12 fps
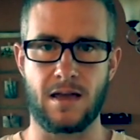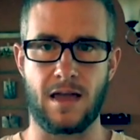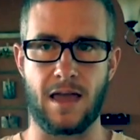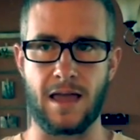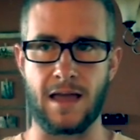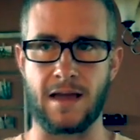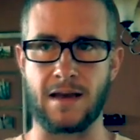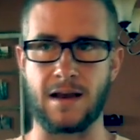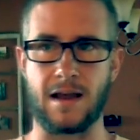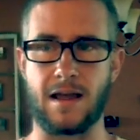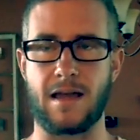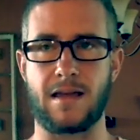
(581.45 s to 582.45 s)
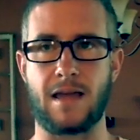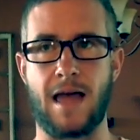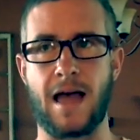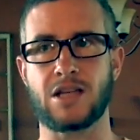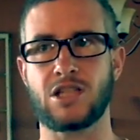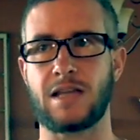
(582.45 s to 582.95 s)
and
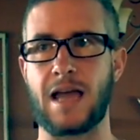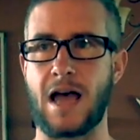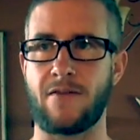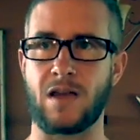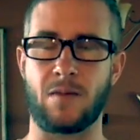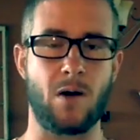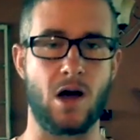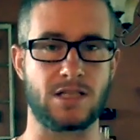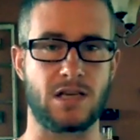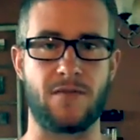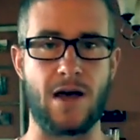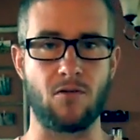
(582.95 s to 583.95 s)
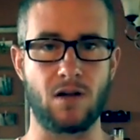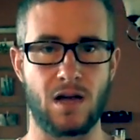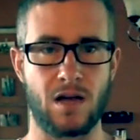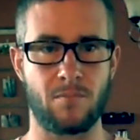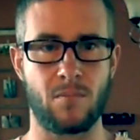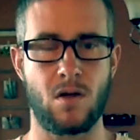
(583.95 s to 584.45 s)
actually having a positive
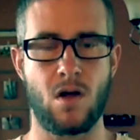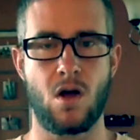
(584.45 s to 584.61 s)
outcome